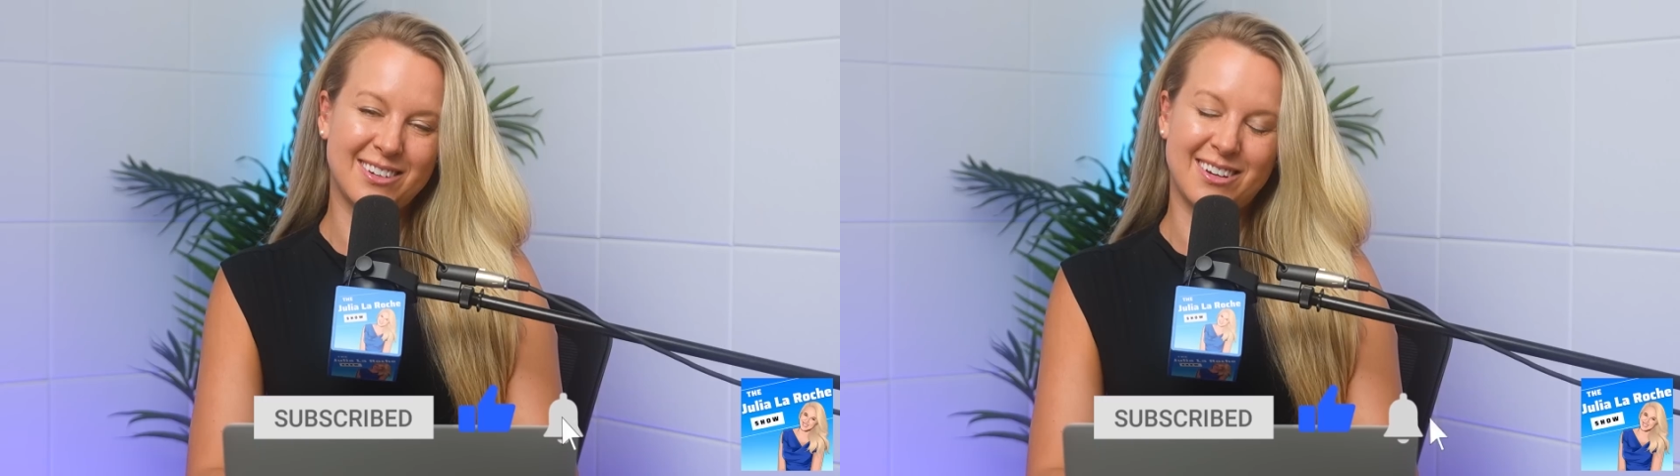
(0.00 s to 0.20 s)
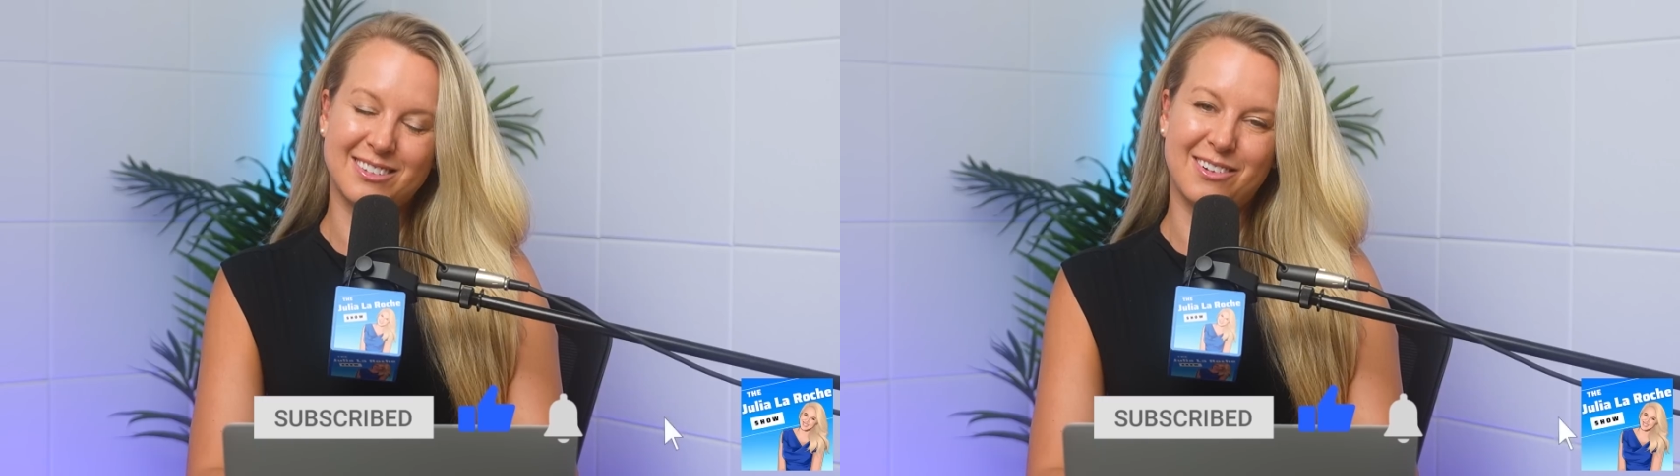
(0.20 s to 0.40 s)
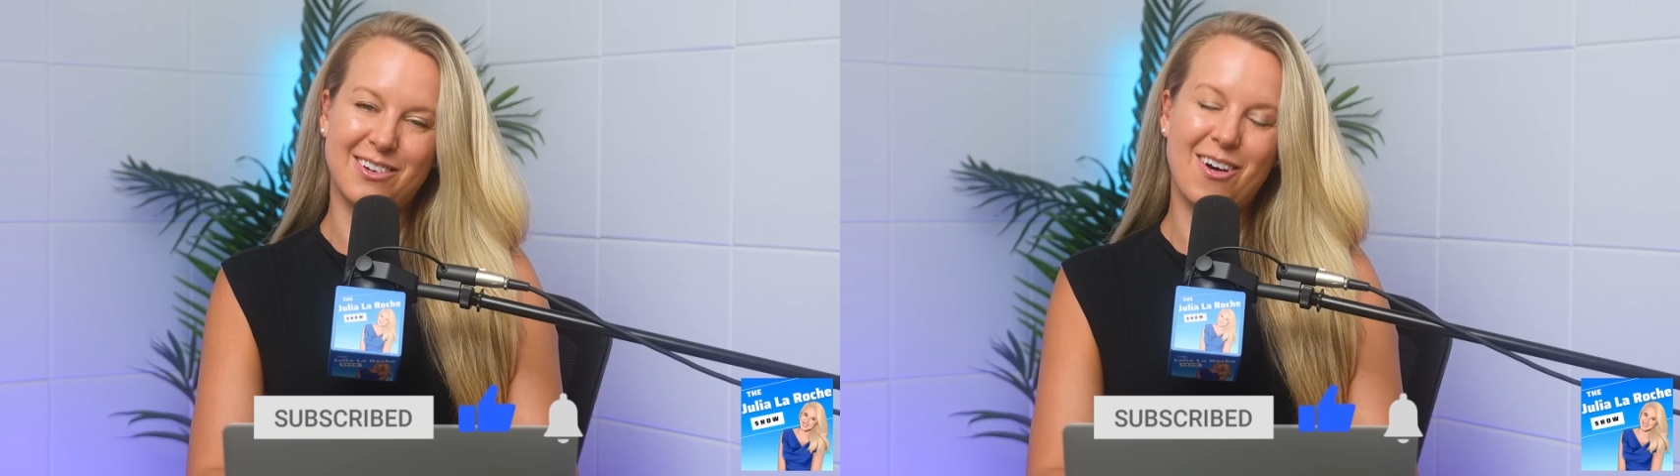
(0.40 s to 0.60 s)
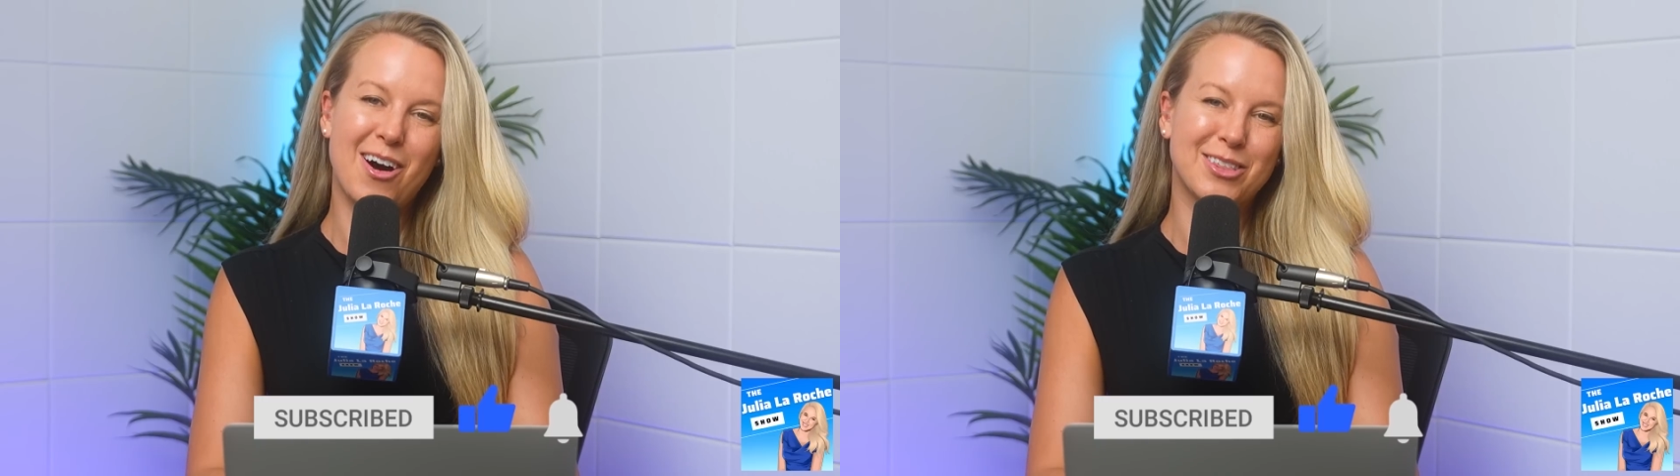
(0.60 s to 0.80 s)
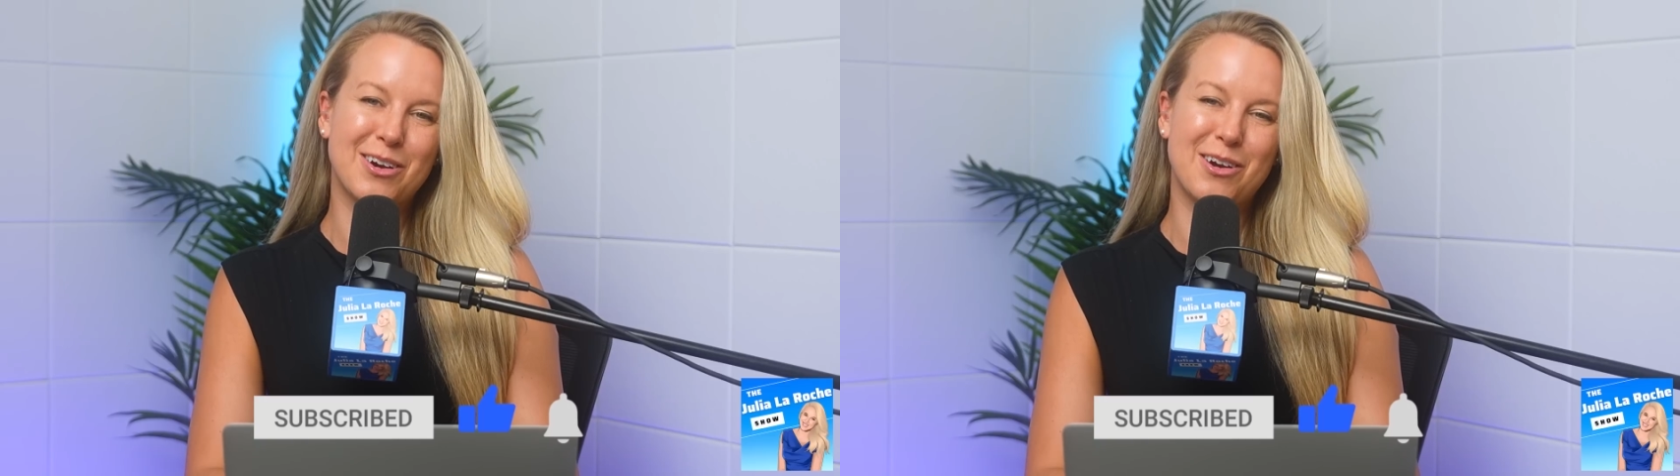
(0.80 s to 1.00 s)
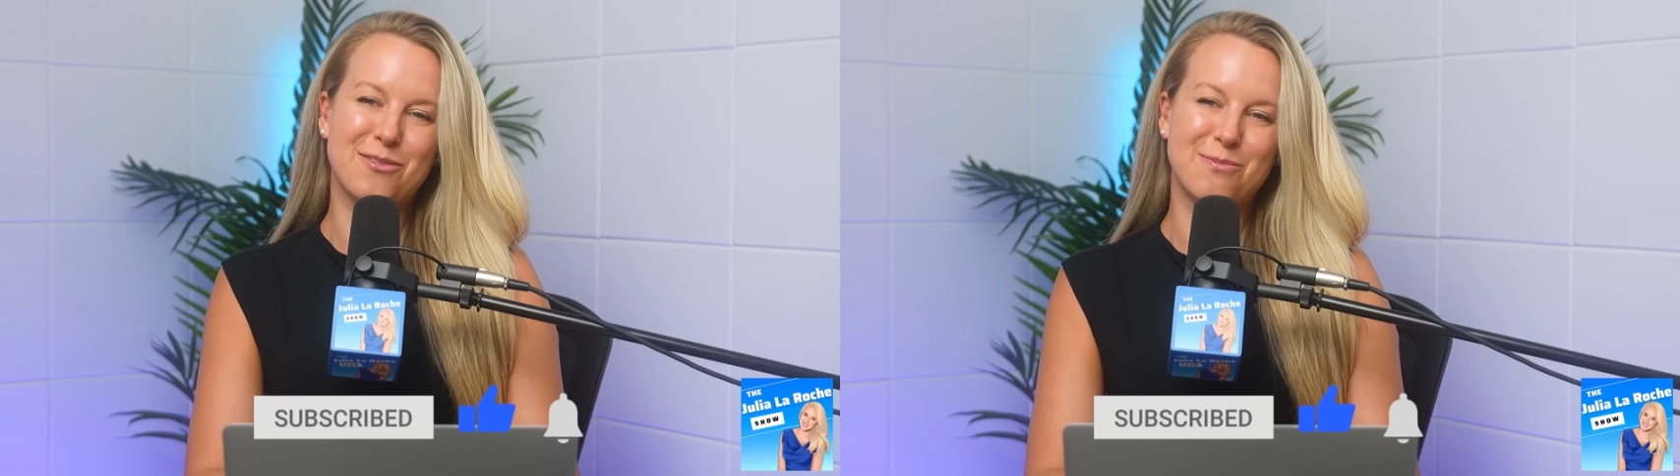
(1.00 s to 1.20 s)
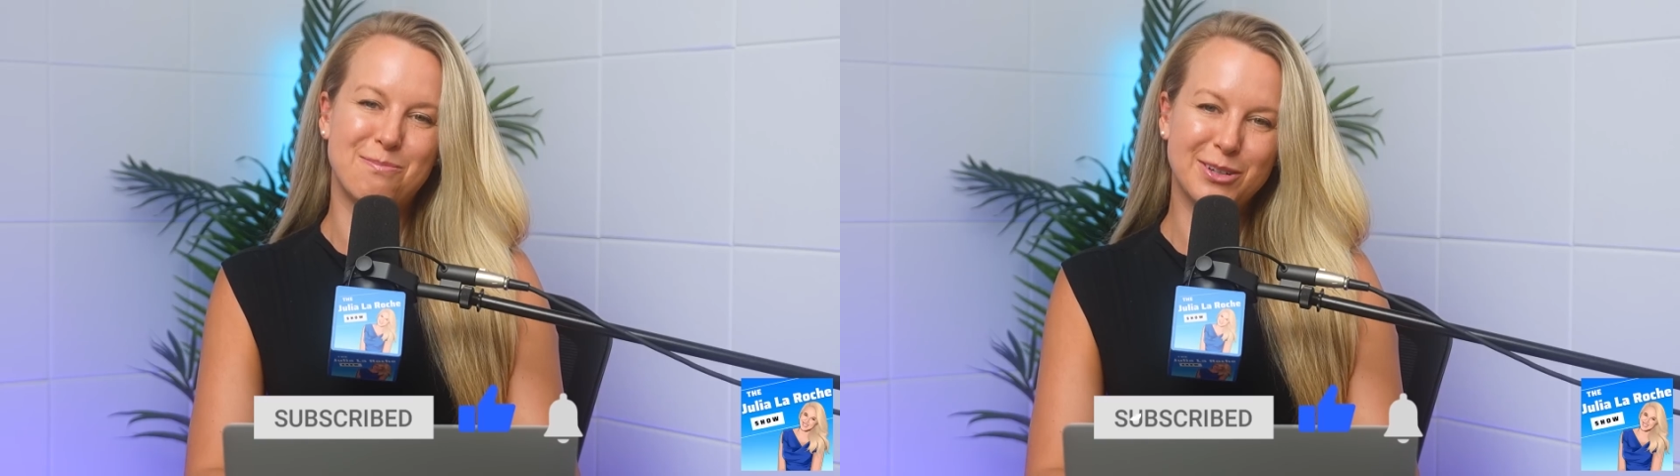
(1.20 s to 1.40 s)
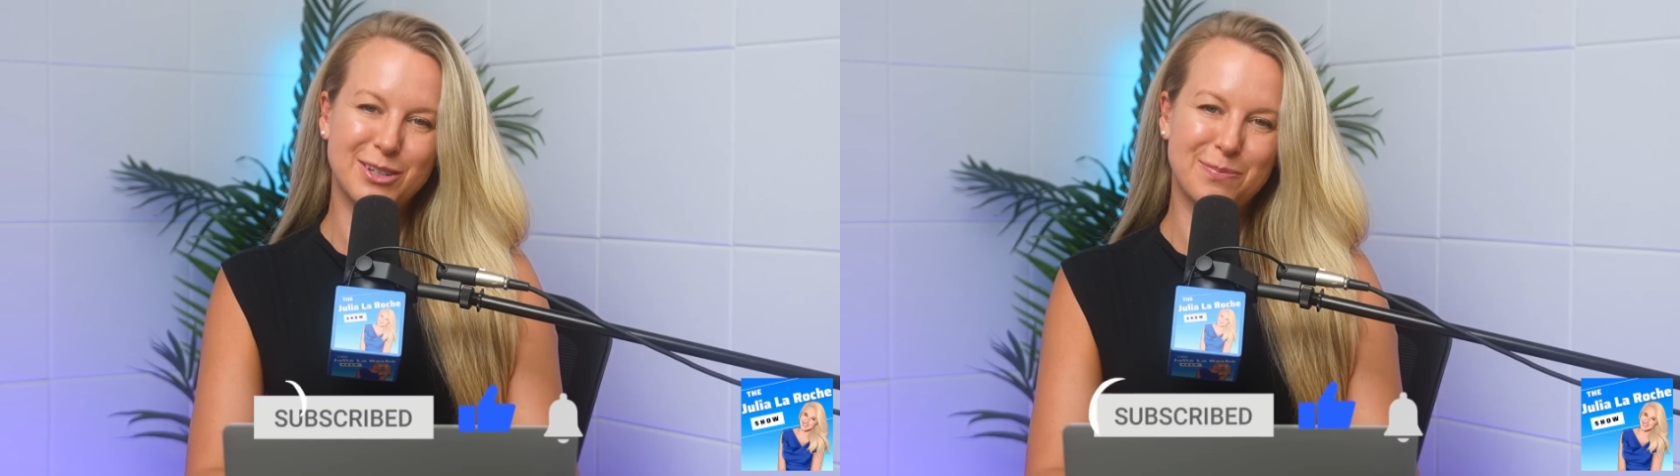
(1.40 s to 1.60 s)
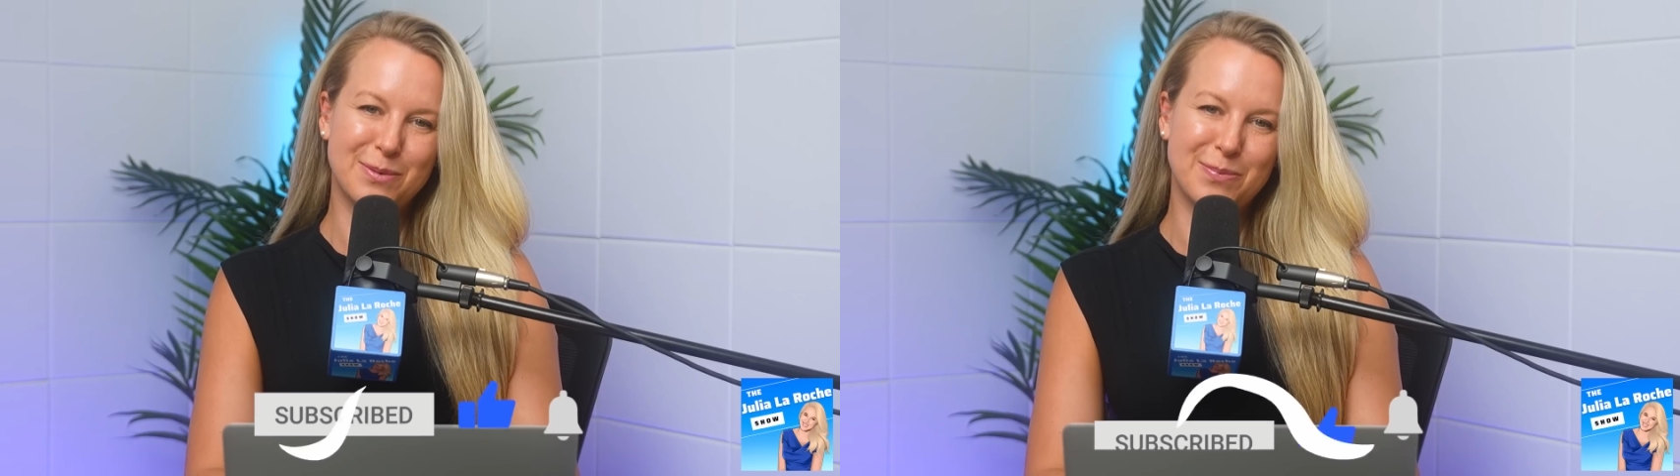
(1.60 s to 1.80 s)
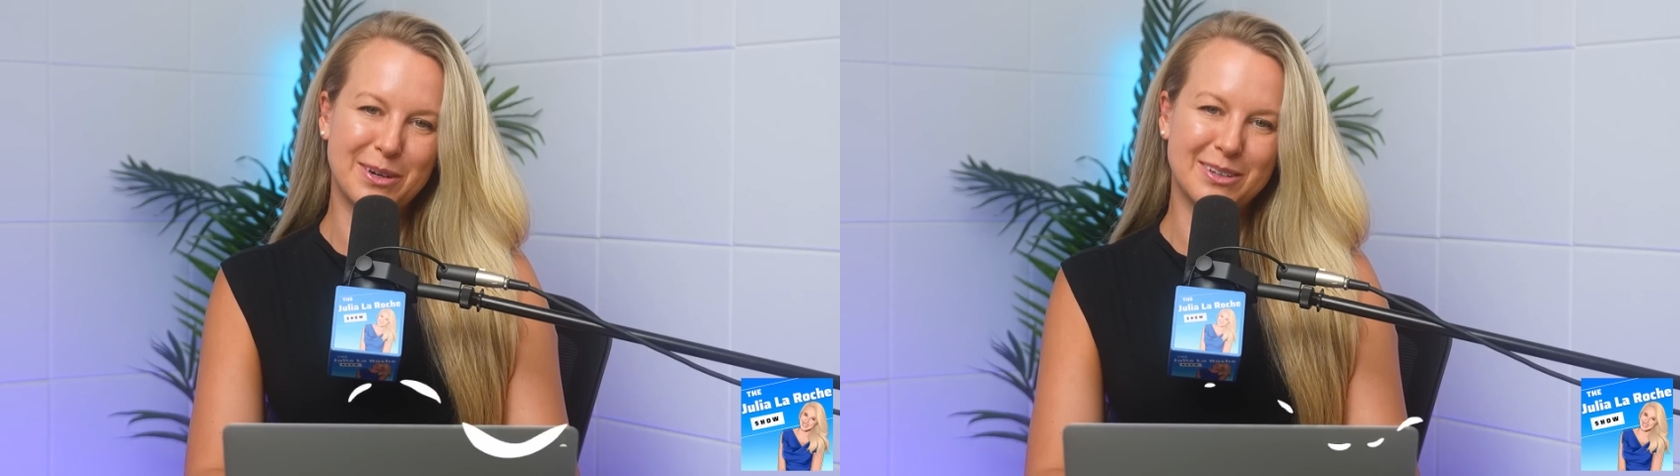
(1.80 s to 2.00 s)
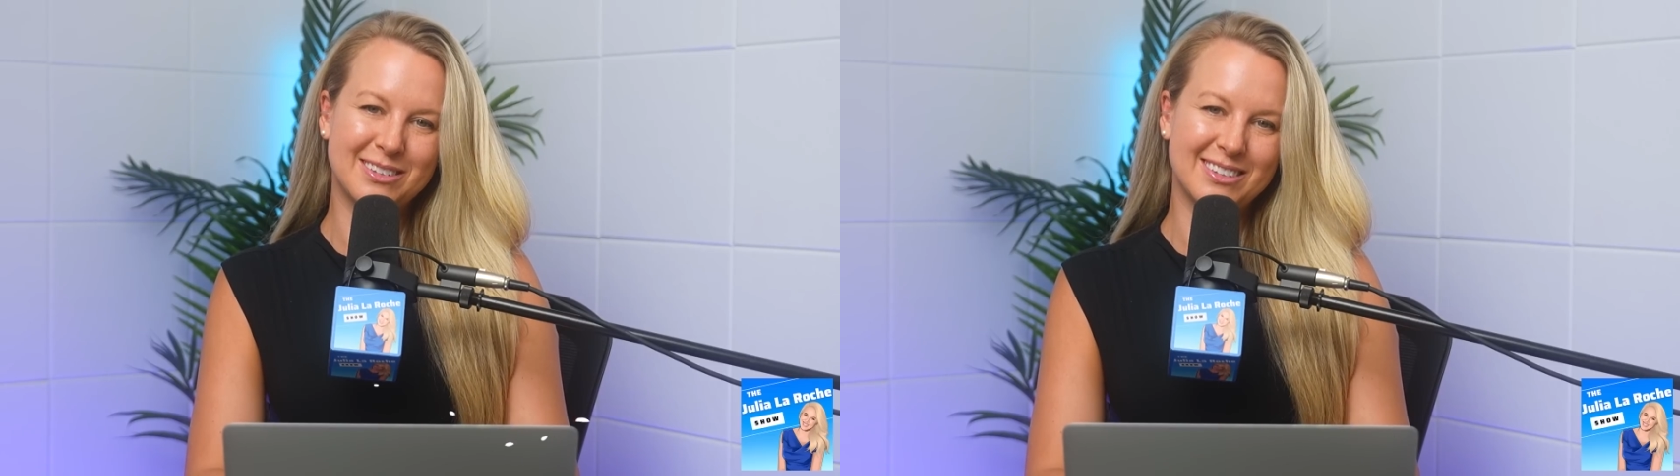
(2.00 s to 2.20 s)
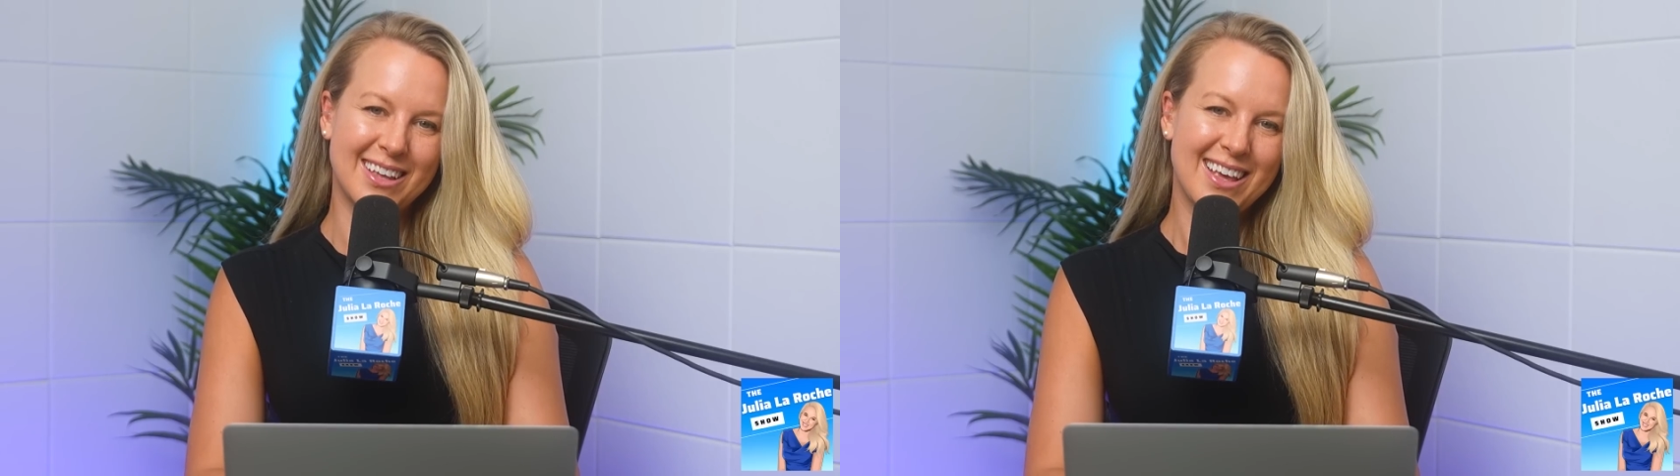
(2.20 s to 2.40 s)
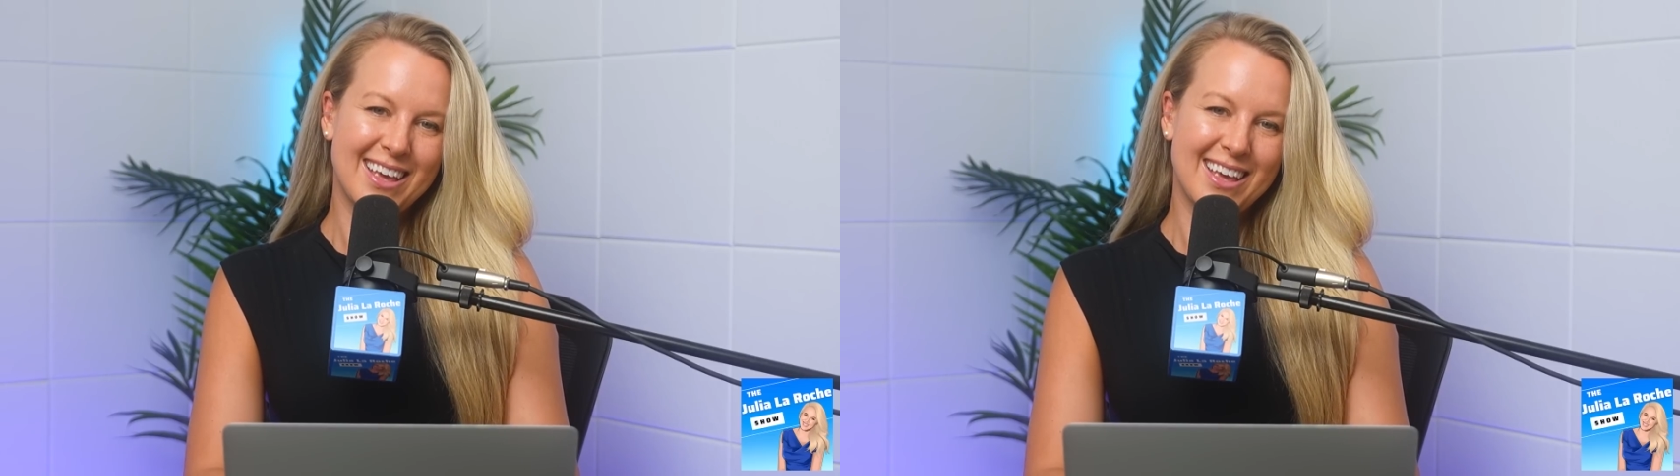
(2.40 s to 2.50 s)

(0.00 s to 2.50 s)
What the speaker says: also author of multiple books,